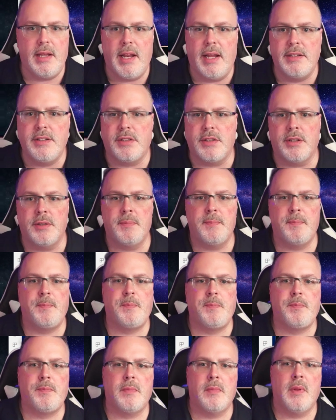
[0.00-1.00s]
enter,
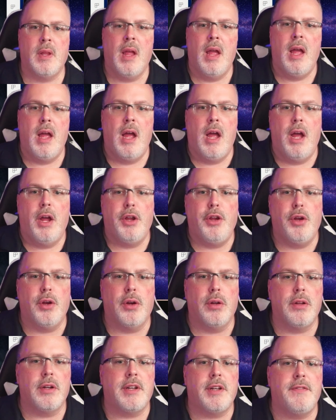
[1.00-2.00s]

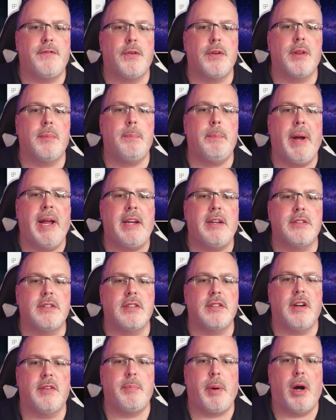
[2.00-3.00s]
you're looking for the
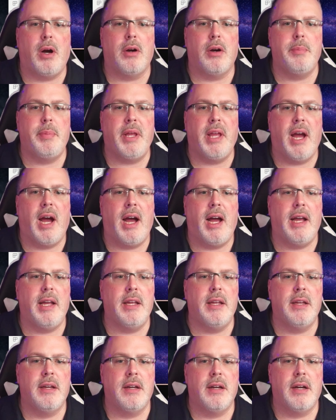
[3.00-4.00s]
Microsoft Power
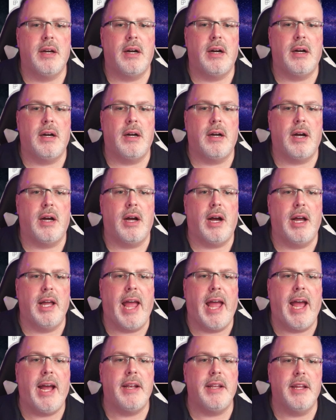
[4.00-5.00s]
BI uh,
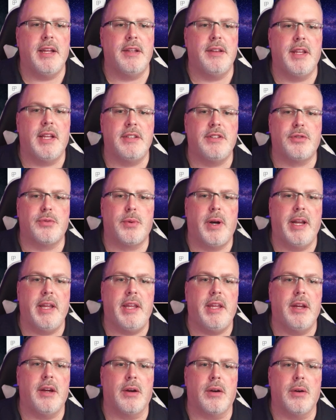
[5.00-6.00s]
add-in that's
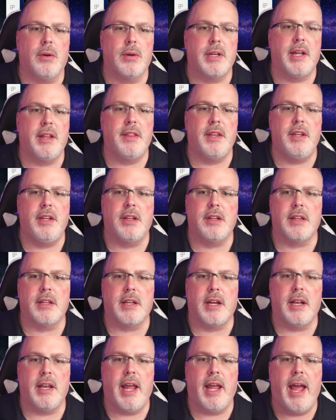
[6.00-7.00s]
right here. Okay, then you
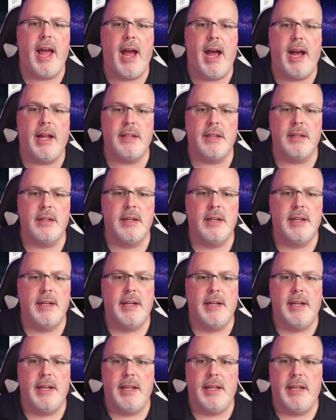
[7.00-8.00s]
click on add.
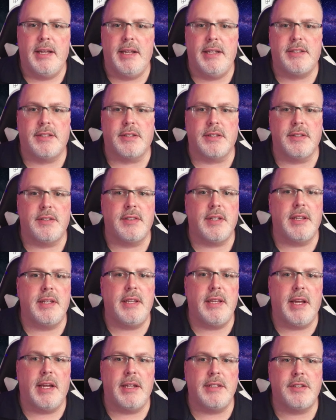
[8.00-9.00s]
It's going to say,
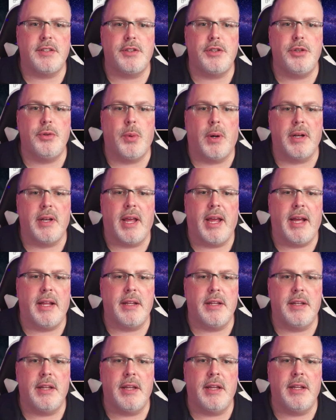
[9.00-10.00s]
yes, do you want to
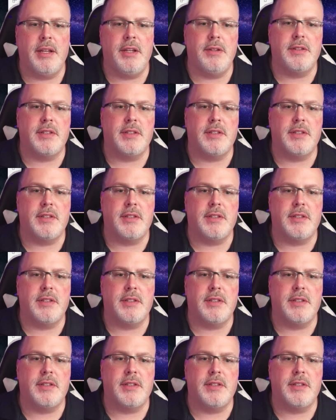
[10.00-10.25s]
add it in?